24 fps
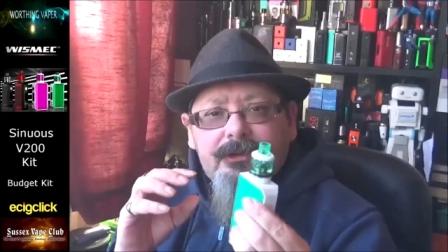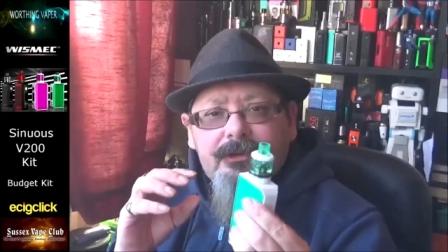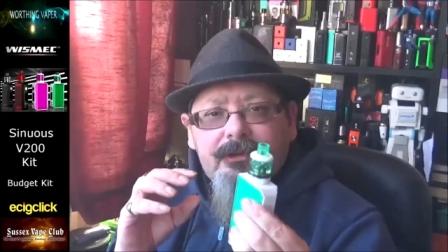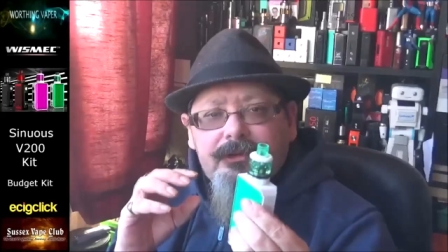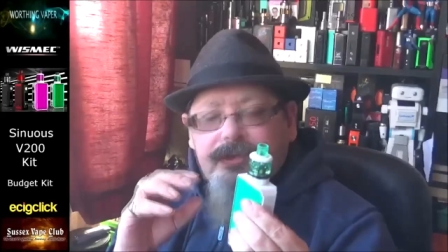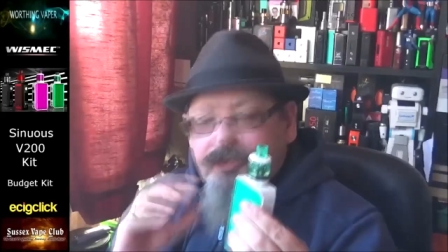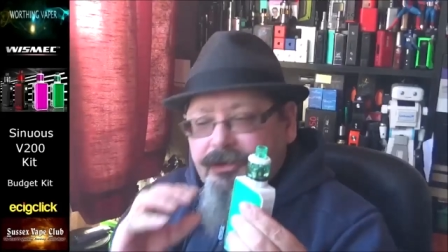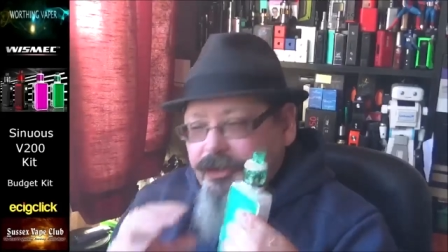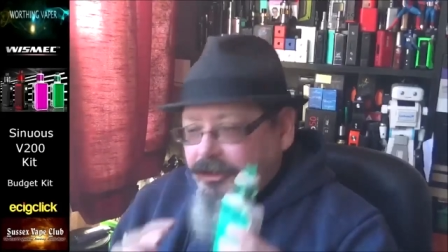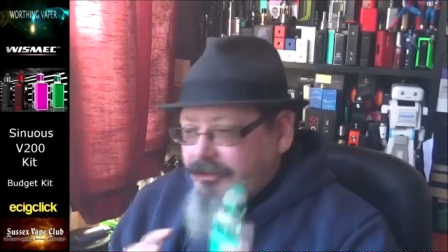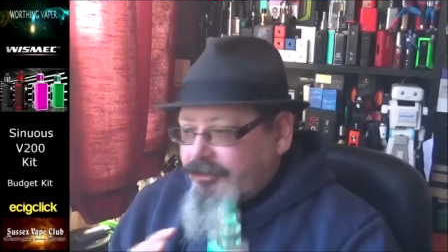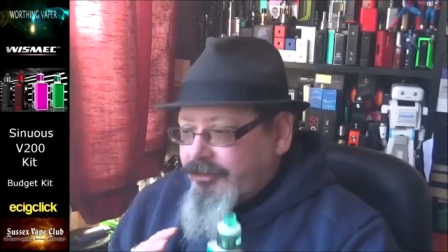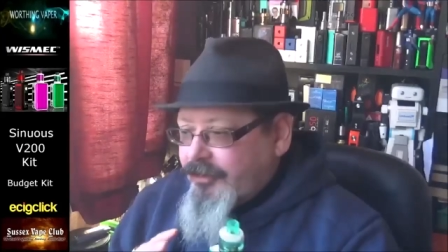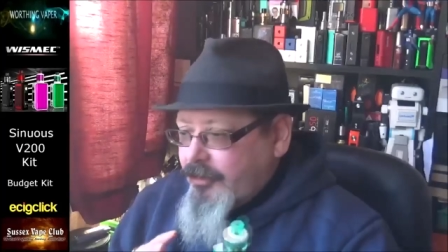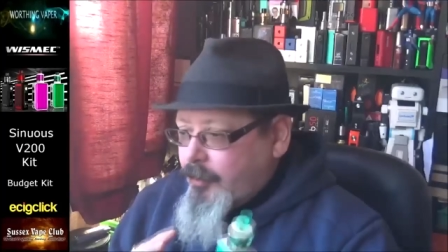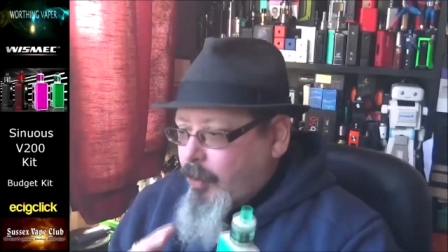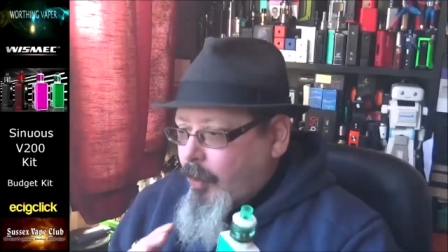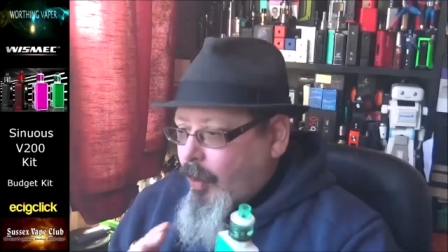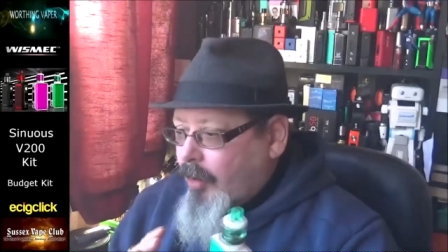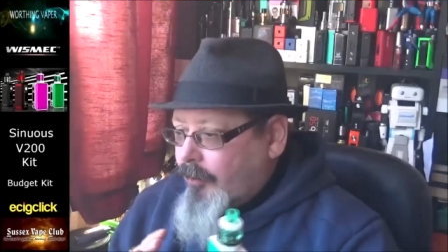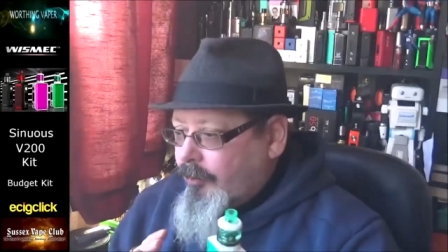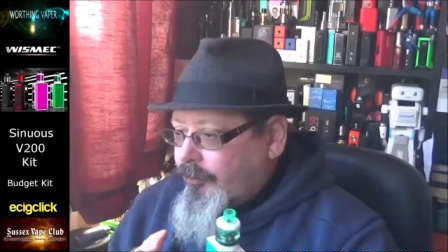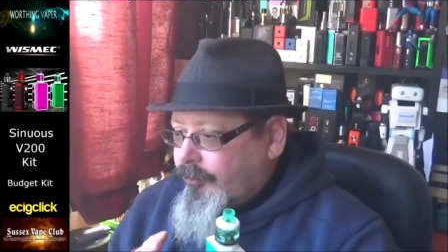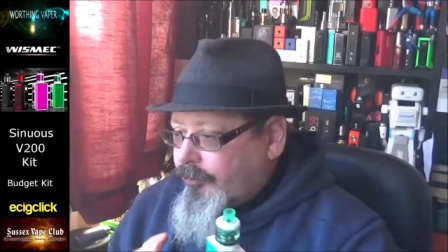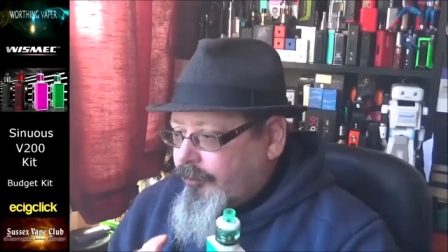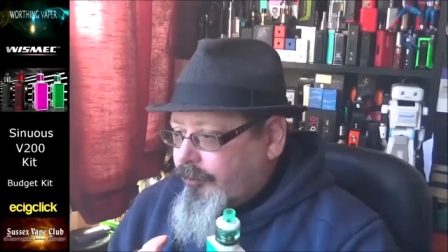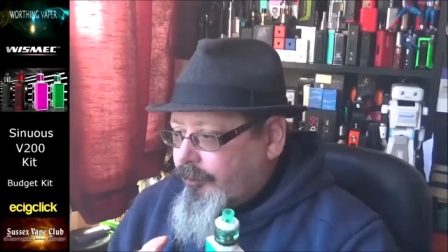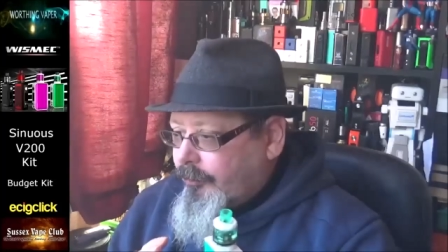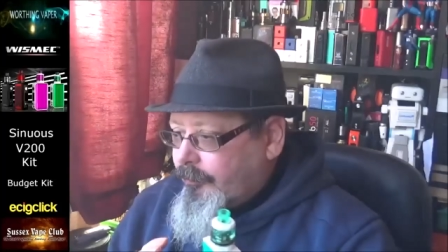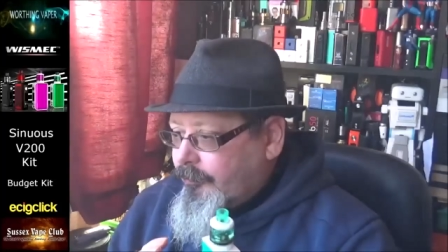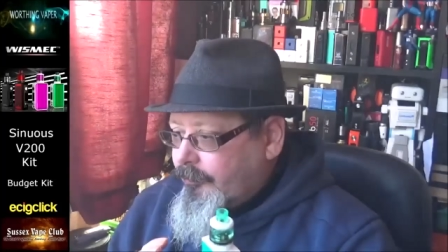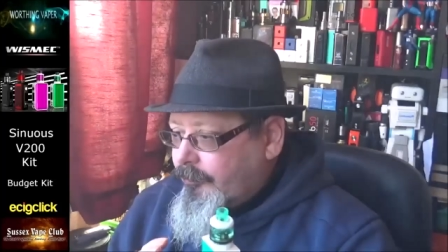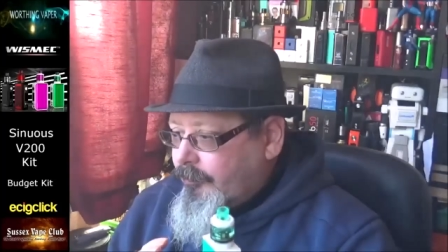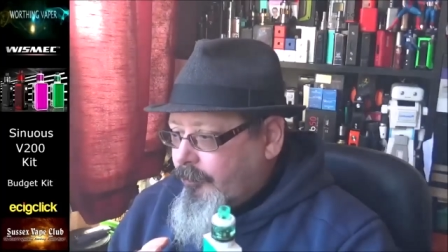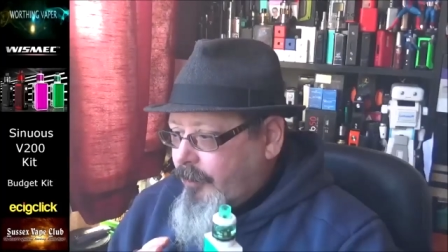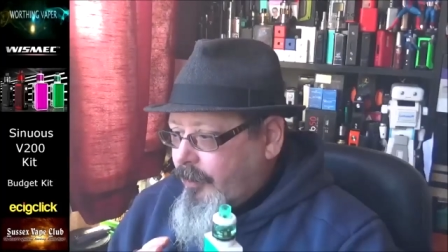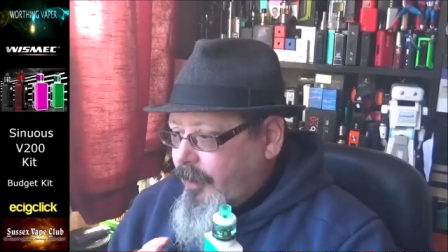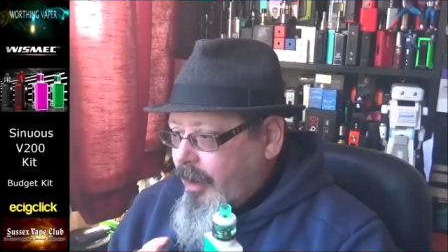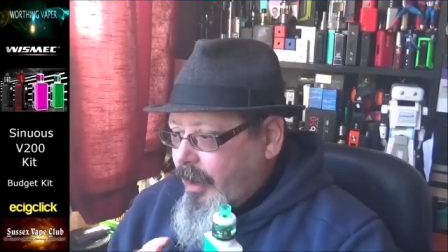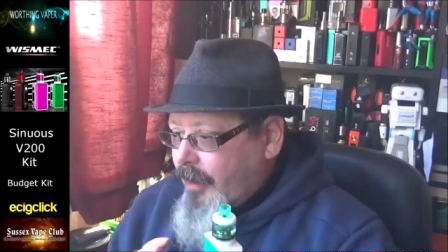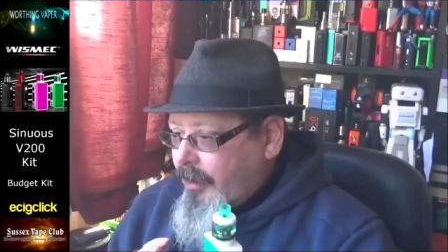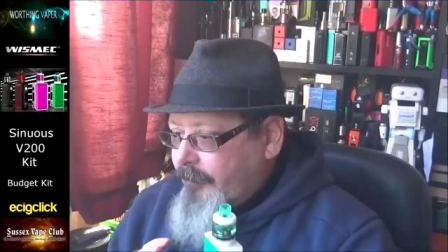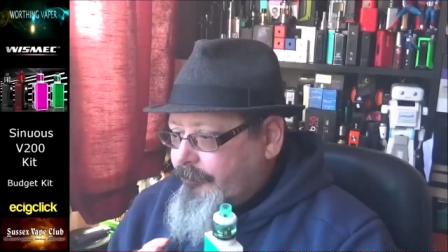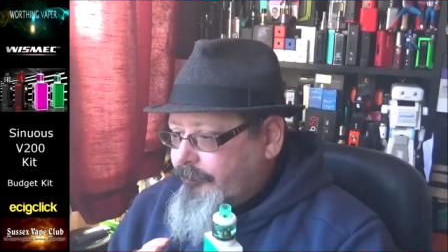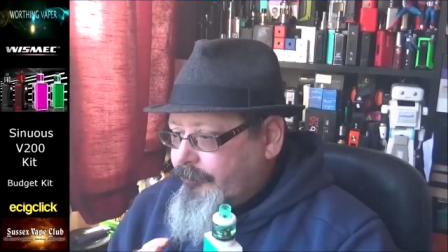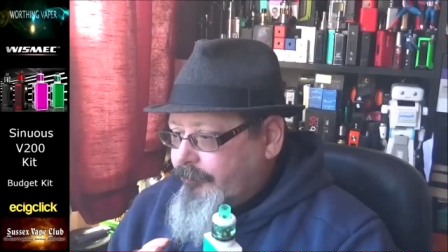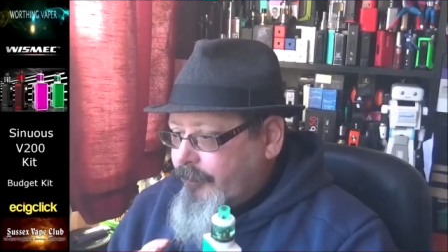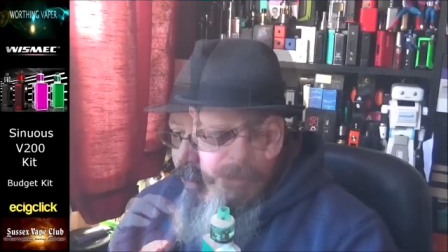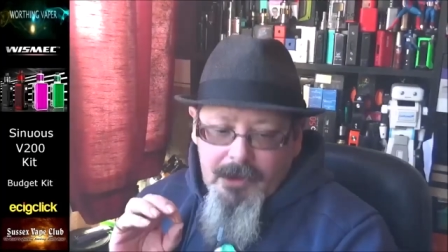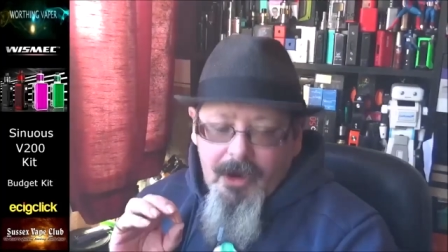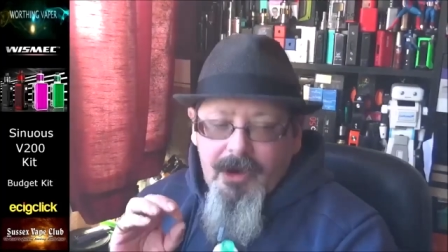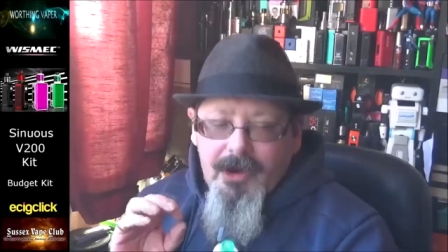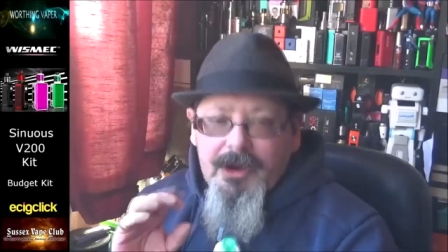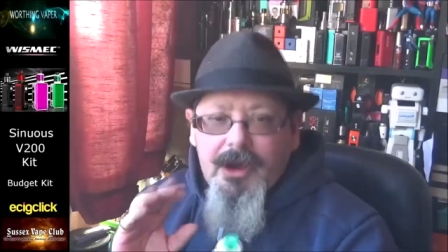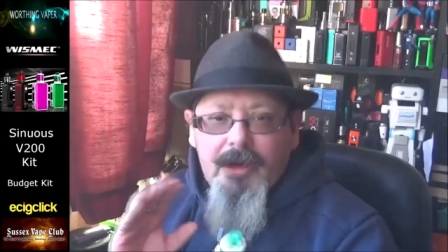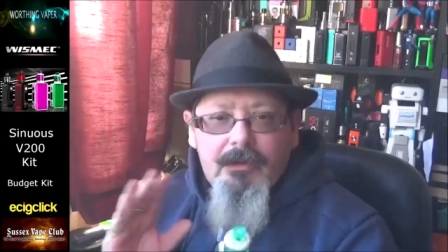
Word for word: 60 watts. Yeah, I